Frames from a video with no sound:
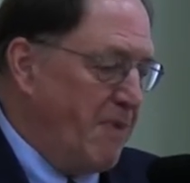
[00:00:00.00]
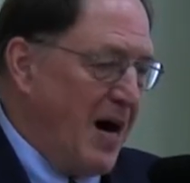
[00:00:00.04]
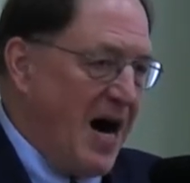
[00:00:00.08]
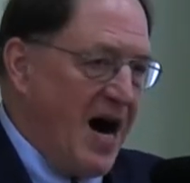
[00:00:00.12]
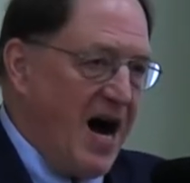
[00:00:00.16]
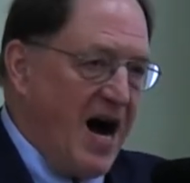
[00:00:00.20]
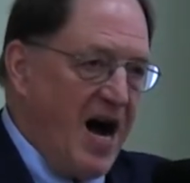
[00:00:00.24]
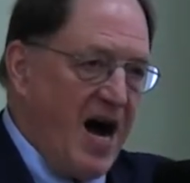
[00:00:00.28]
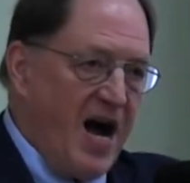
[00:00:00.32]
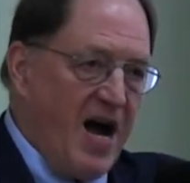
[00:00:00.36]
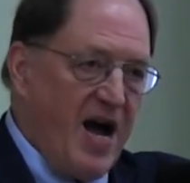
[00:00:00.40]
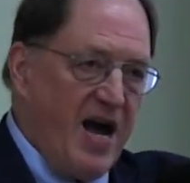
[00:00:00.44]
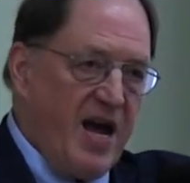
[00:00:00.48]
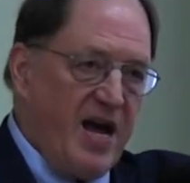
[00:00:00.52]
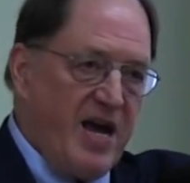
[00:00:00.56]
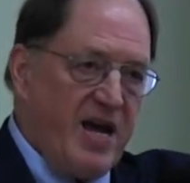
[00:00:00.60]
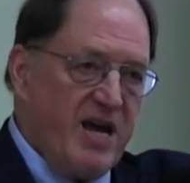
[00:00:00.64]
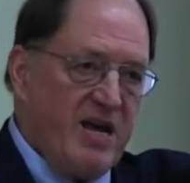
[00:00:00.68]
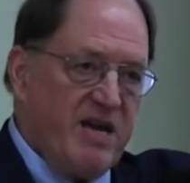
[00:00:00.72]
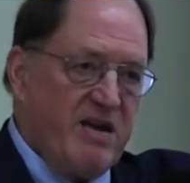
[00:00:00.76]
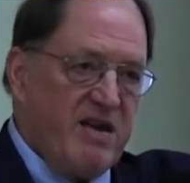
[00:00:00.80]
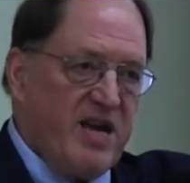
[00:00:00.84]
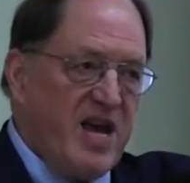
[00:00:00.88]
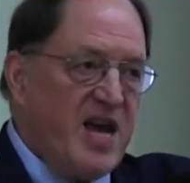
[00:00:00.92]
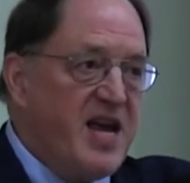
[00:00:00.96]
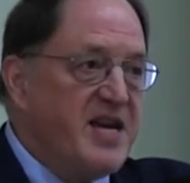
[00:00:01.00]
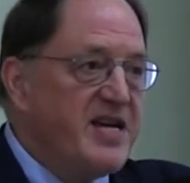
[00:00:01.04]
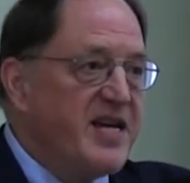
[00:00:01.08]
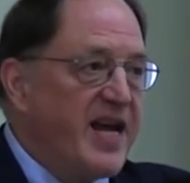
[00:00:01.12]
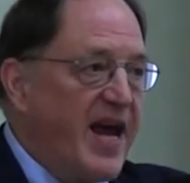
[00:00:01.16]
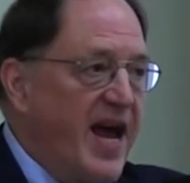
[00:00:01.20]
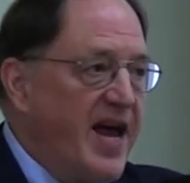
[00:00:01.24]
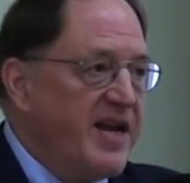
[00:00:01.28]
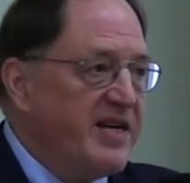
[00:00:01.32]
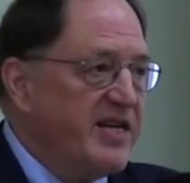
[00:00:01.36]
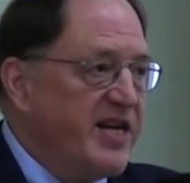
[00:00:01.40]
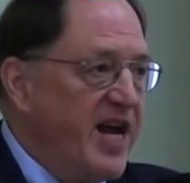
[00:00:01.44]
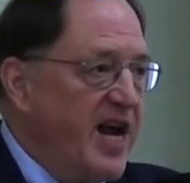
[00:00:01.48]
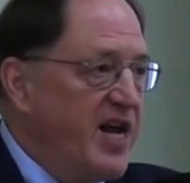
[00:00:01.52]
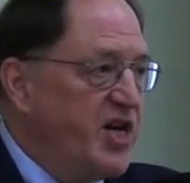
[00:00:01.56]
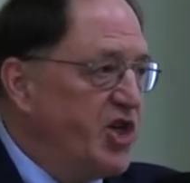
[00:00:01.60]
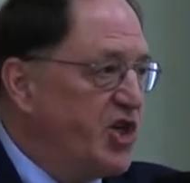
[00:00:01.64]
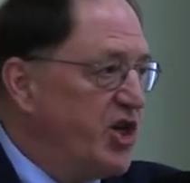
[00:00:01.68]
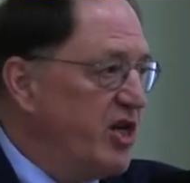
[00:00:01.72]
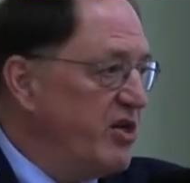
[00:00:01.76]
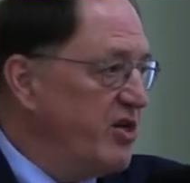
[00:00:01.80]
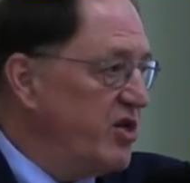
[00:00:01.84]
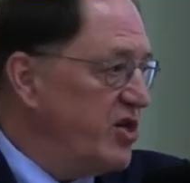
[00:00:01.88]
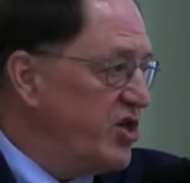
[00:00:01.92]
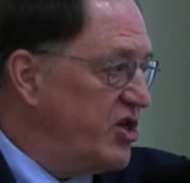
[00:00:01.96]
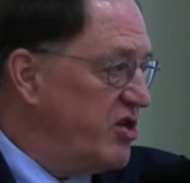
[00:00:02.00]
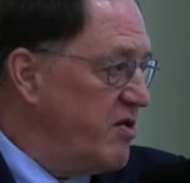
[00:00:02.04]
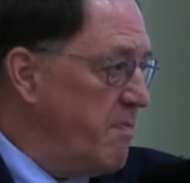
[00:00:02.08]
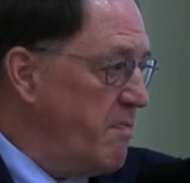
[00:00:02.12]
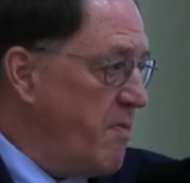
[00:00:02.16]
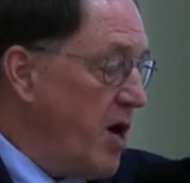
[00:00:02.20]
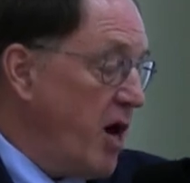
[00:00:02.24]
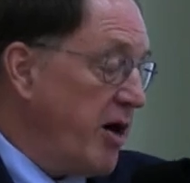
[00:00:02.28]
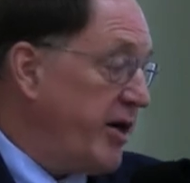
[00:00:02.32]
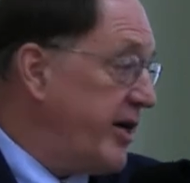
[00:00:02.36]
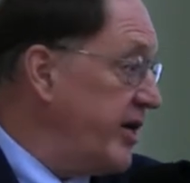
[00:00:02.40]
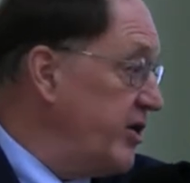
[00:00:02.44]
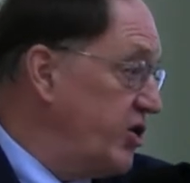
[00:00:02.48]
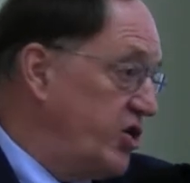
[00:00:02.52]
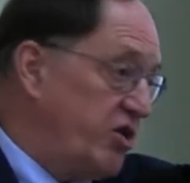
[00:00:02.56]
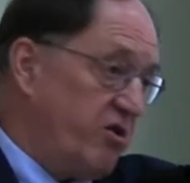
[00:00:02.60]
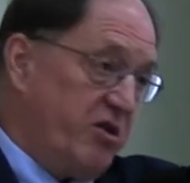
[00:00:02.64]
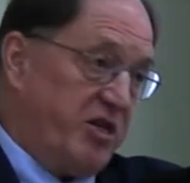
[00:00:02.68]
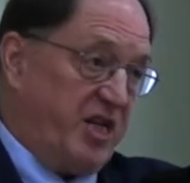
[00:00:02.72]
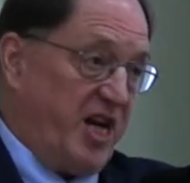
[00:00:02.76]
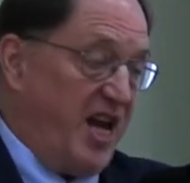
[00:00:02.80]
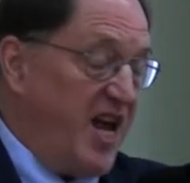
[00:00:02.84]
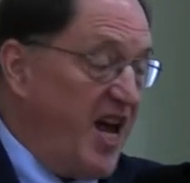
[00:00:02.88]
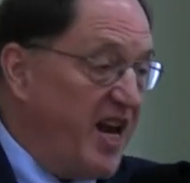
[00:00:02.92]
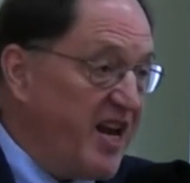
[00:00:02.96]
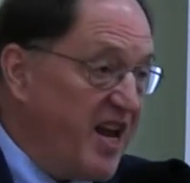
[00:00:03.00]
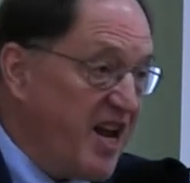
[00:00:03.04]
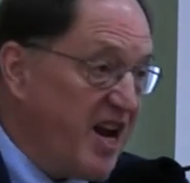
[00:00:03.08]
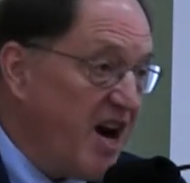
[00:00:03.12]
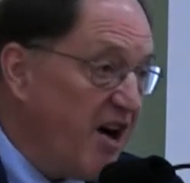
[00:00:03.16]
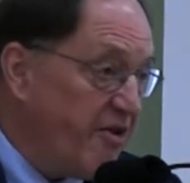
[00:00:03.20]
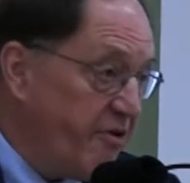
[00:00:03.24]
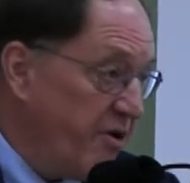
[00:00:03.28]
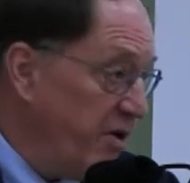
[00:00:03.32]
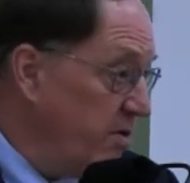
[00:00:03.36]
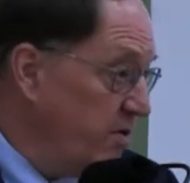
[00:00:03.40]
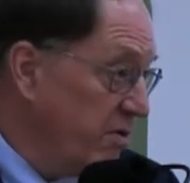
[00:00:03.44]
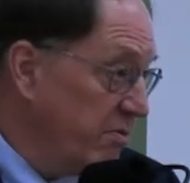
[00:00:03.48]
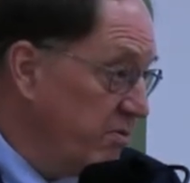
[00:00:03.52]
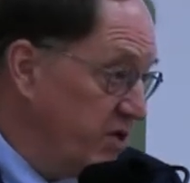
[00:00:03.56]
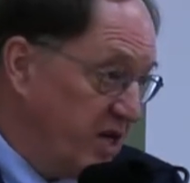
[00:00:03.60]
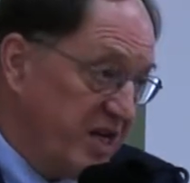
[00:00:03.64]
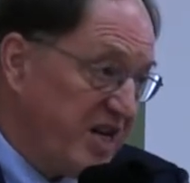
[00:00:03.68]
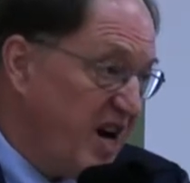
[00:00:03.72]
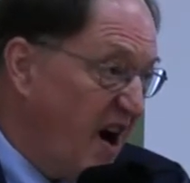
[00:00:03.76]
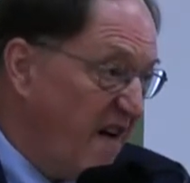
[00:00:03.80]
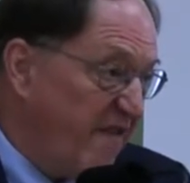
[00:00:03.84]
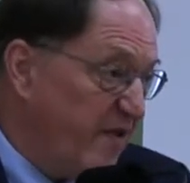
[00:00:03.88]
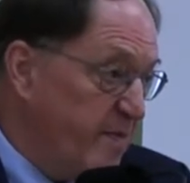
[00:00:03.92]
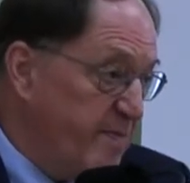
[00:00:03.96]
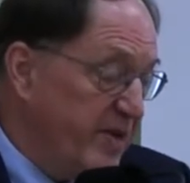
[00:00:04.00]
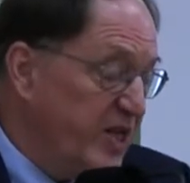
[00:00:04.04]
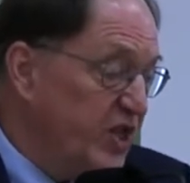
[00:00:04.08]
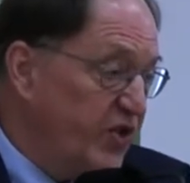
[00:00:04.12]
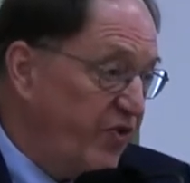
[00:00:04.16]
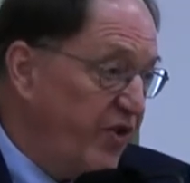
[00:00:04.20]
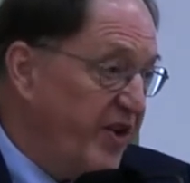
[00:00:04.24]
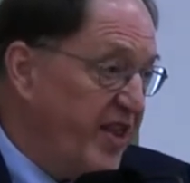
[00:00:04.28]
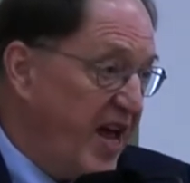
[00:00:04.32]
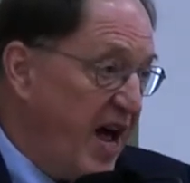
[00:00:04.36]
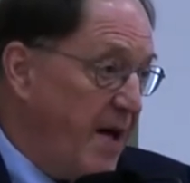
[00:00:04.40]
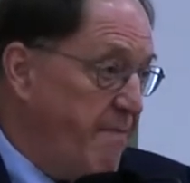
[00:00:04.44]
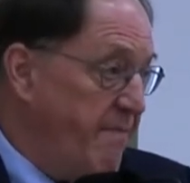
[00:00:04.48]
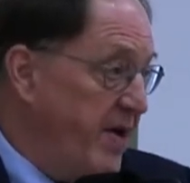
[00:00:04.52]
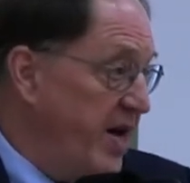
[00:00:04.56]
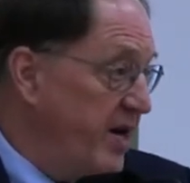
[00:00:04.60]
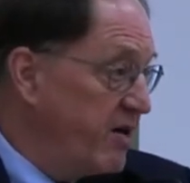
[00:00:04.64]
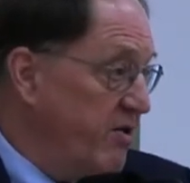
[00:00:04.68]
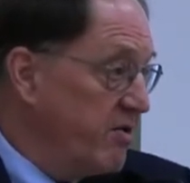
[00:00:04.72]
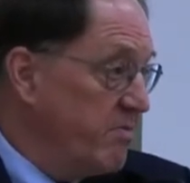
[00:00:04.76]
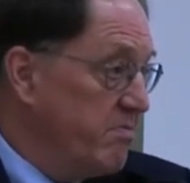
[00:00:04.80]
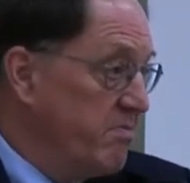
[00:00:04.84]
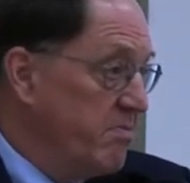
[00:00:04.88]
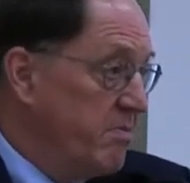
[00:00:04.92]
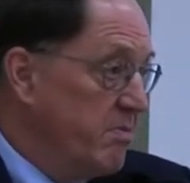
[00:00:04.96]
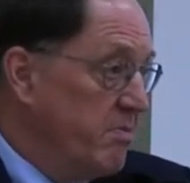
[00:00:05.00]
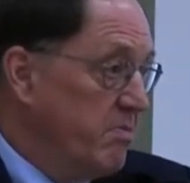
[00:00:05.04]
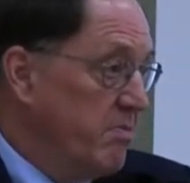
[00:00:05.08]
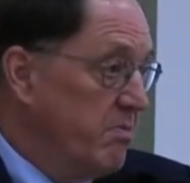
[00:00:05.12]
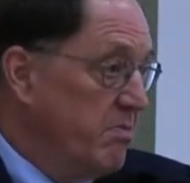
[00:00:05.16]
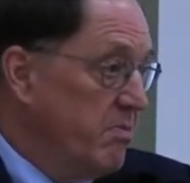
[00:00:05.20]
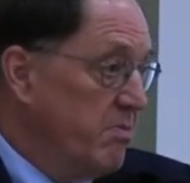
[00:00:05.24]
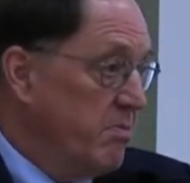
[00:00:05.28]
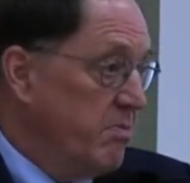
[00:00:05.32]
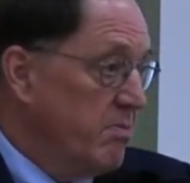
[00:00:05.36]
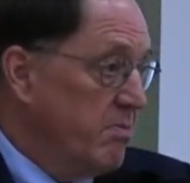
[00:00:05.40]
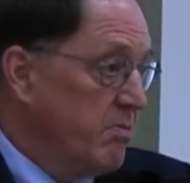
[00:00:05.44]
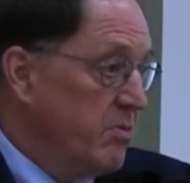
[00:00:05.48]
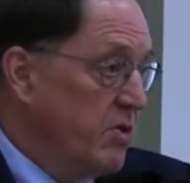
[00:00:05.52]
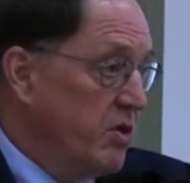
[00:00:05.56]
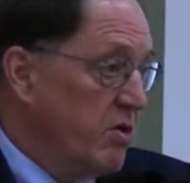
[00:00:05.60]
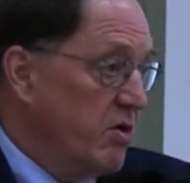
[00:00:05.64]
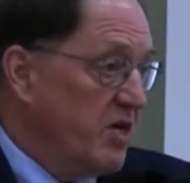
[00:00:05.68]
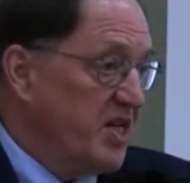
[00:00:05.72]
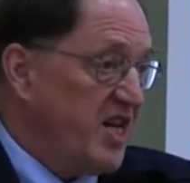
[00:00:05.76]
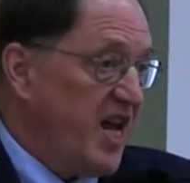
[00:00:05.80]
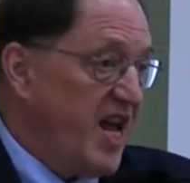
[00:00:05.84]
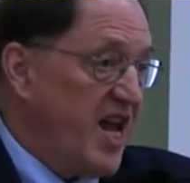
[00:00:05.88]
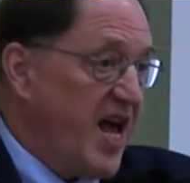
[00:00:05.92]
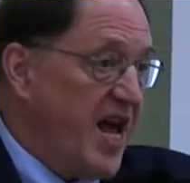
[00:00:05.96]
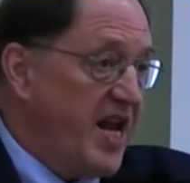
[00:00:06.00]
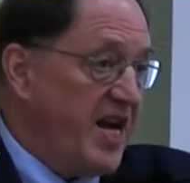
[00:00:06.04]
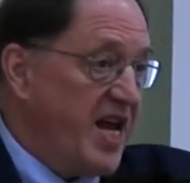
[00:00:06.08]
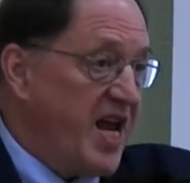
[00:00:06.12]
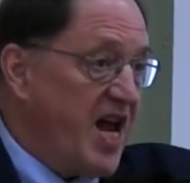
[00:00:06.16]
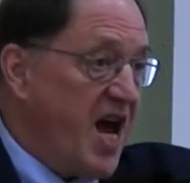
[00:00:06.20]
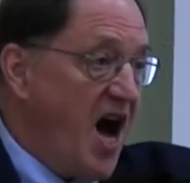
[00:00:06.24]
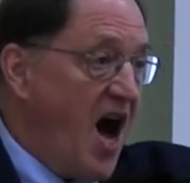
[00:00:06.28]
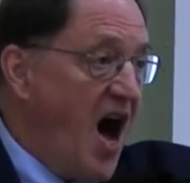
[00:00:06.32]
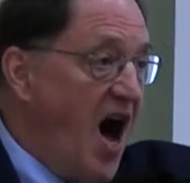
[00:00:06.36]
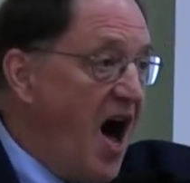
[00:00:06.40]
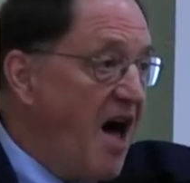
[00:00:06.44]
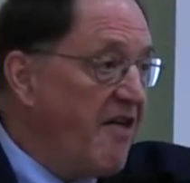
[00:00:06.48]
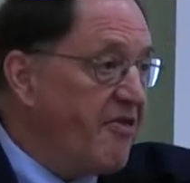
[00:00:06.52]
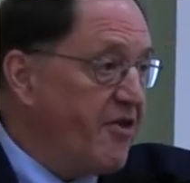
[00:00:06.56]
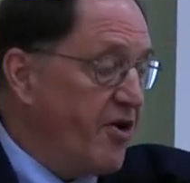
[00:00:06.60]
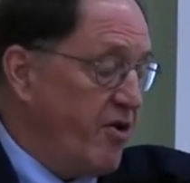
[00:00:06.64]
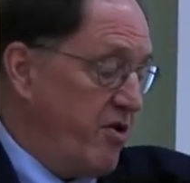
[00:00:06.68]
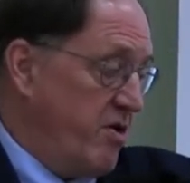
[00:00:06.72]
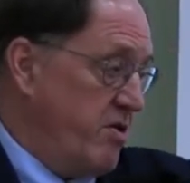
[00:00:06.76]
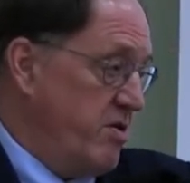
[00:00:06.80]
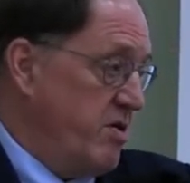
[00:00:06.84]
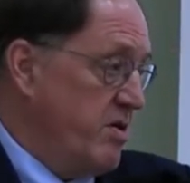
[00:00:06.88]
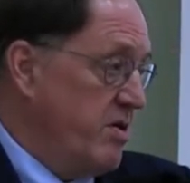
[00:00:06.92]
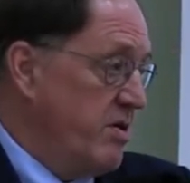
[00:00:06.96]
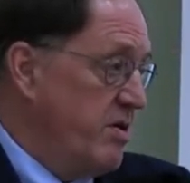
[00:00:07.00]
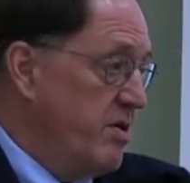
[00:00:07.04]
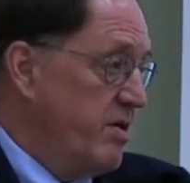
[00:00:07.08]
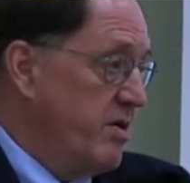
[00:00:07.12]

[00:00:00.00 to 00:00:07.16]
by incantations to markets or to any other, to governments for that matter, to any other